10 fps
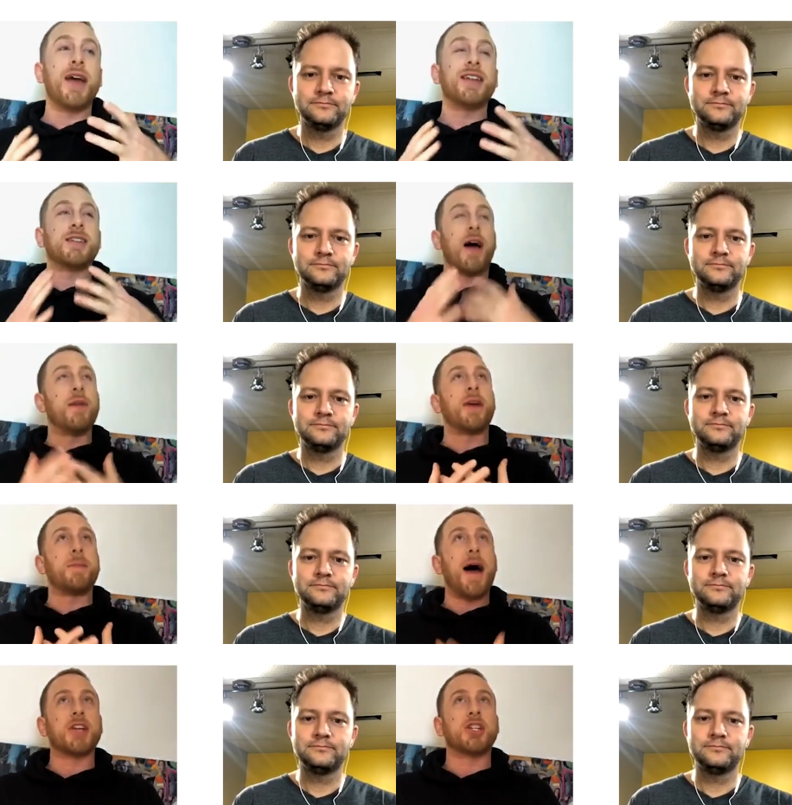Speaker 1: it's I'm very
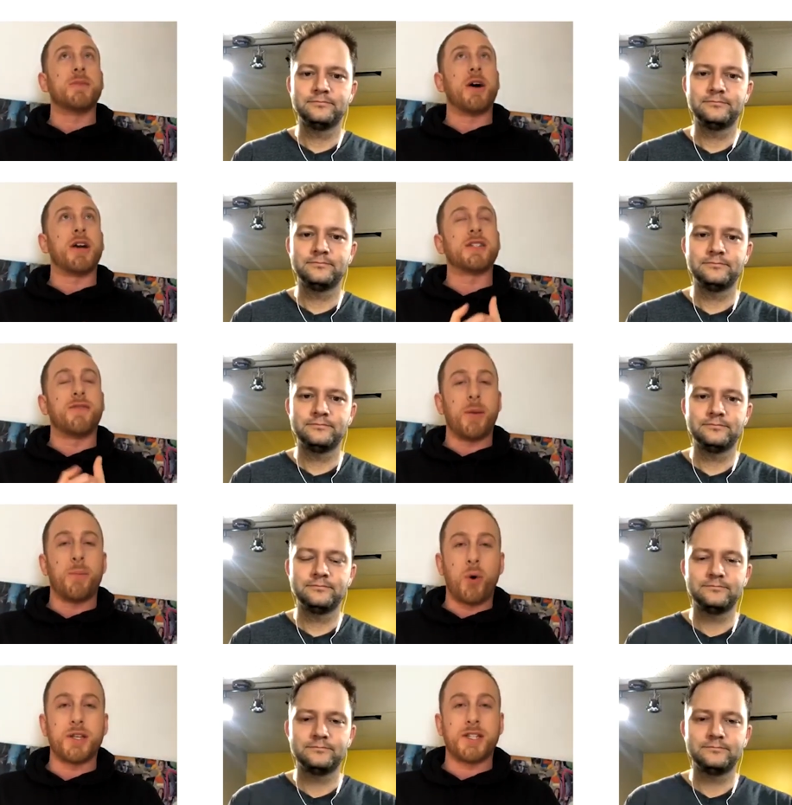passionate about it. It's very
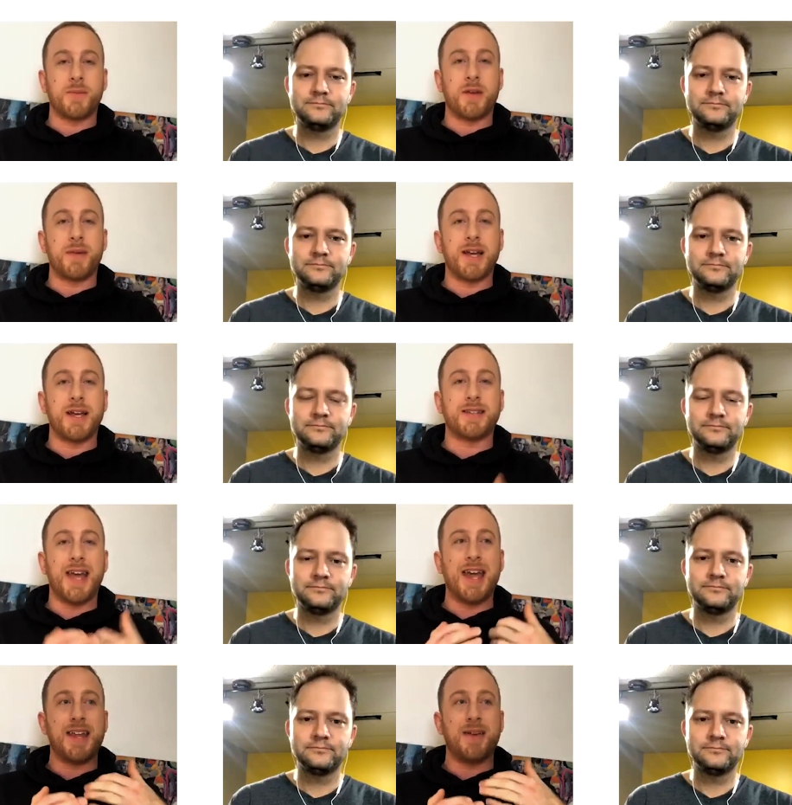important to me because
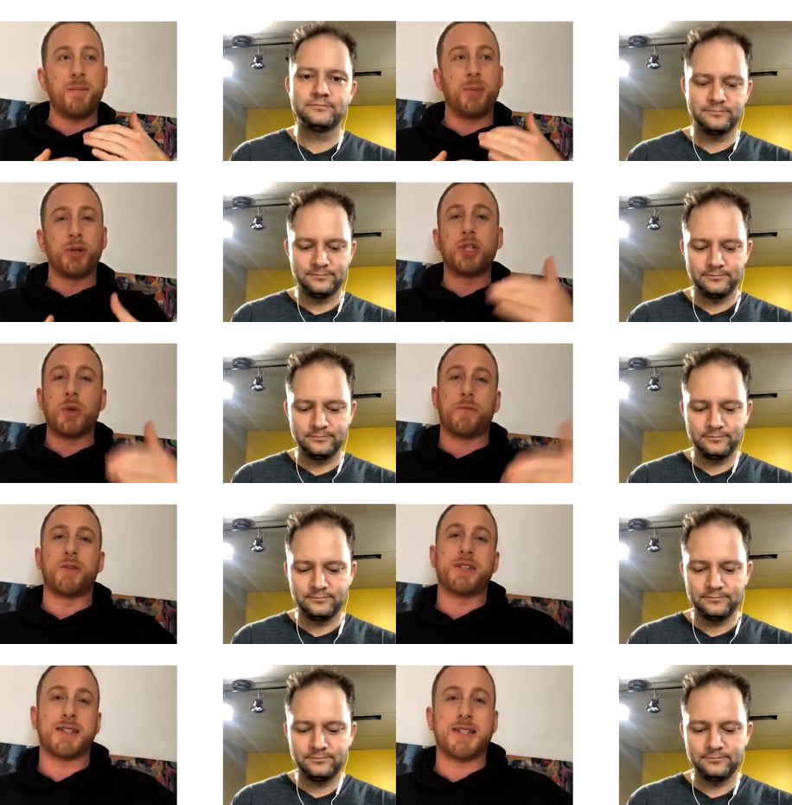it builds you up for
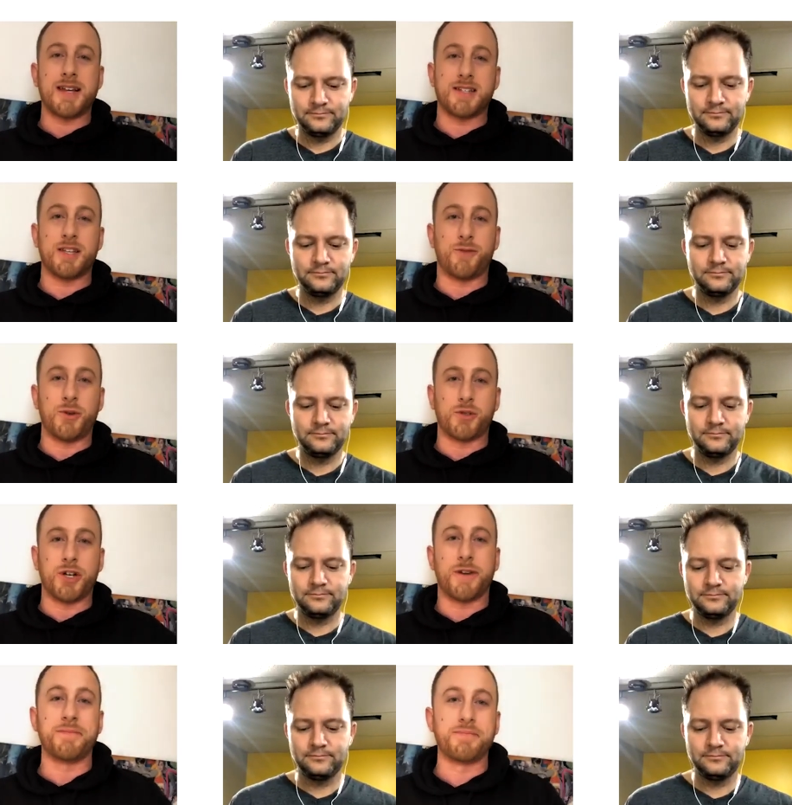success in the
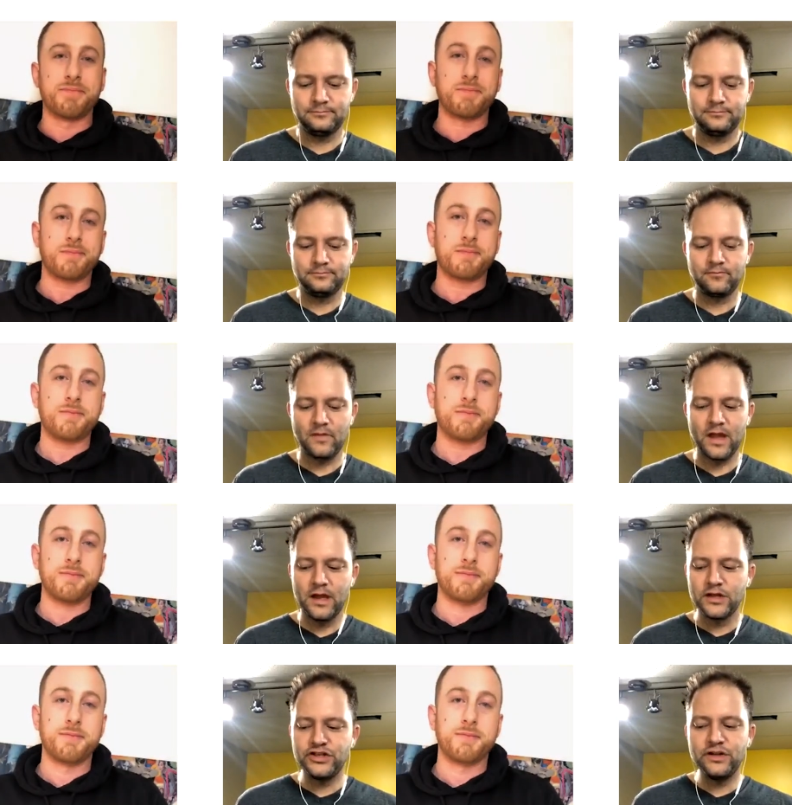future.
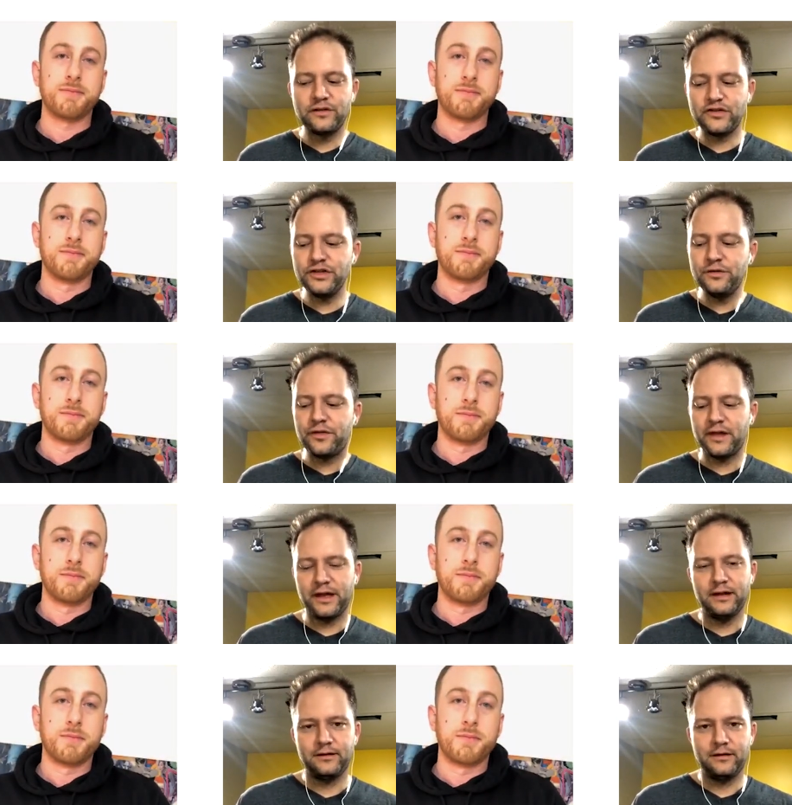
Speaker 2: Do you, do you
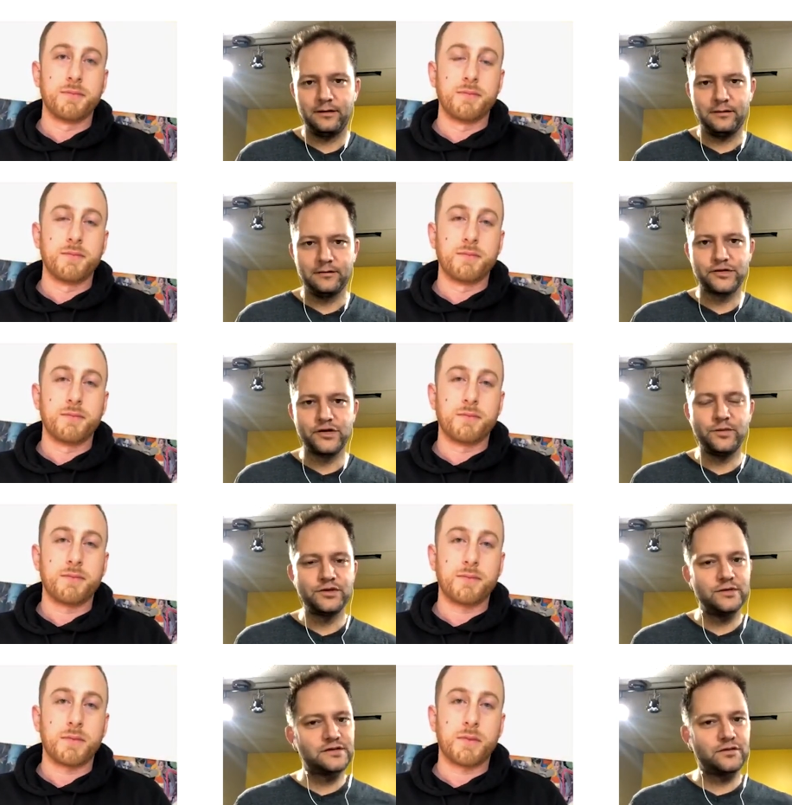think? So you've been
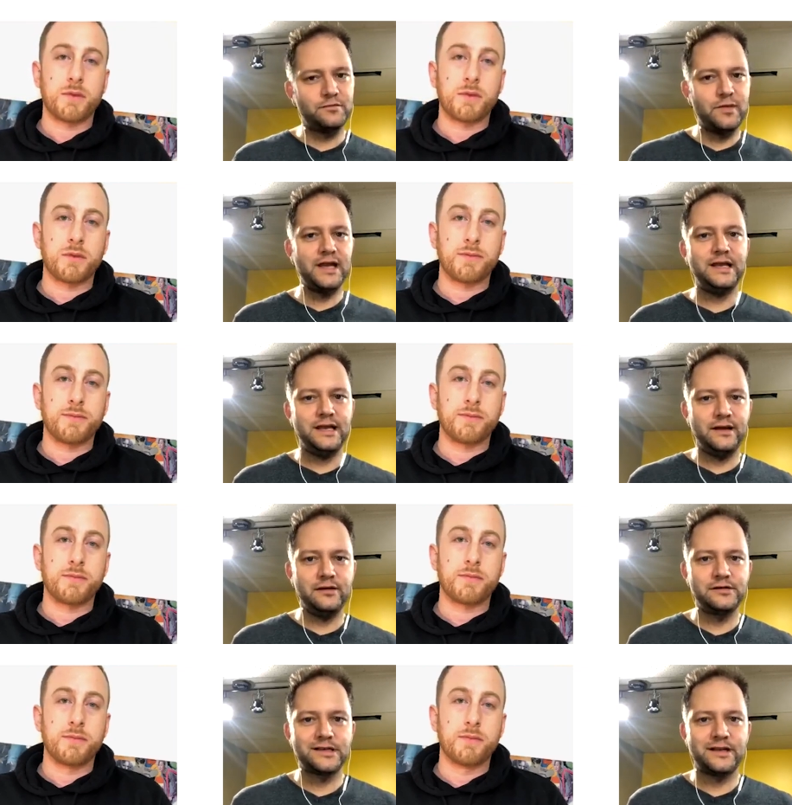doing this for many
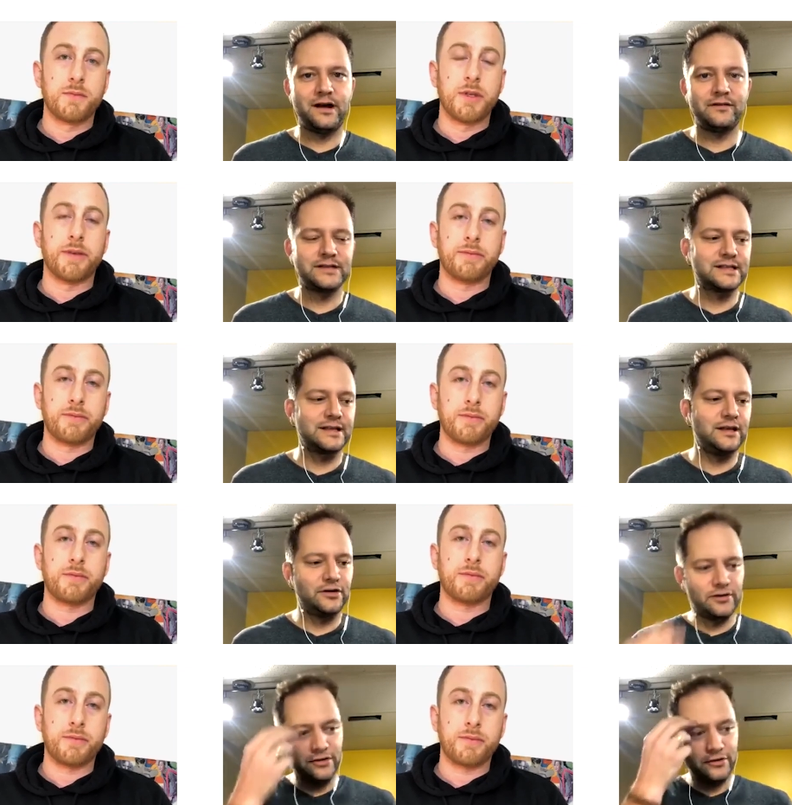years, and obviously
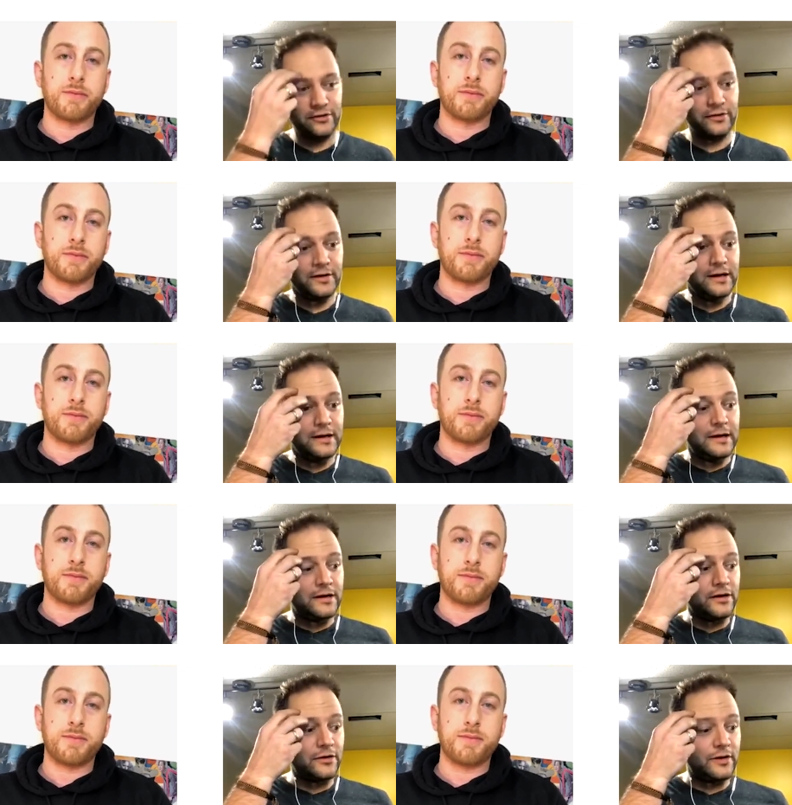you're you're
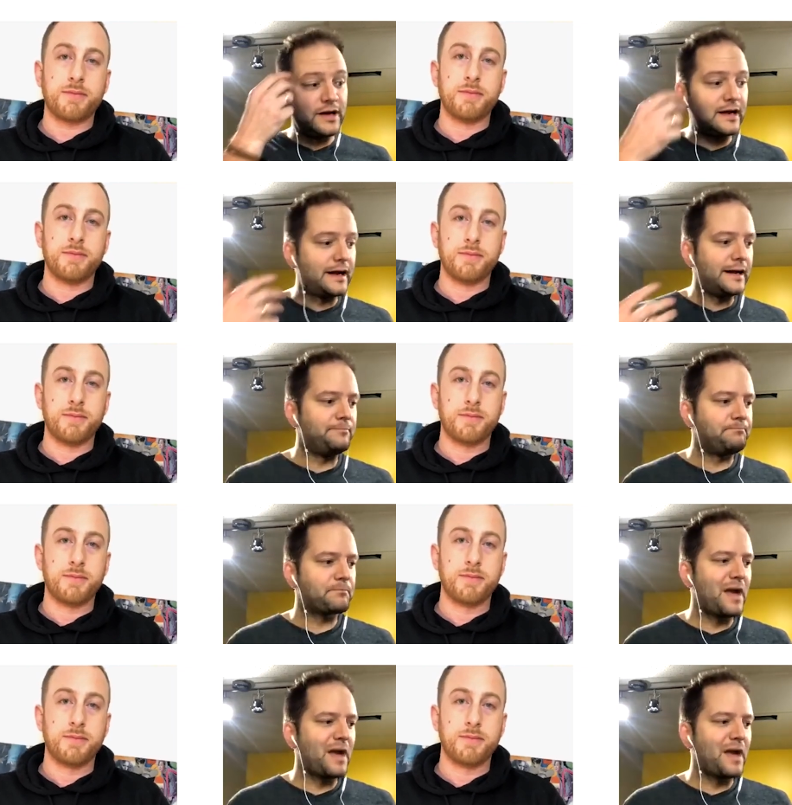you're in. Um, I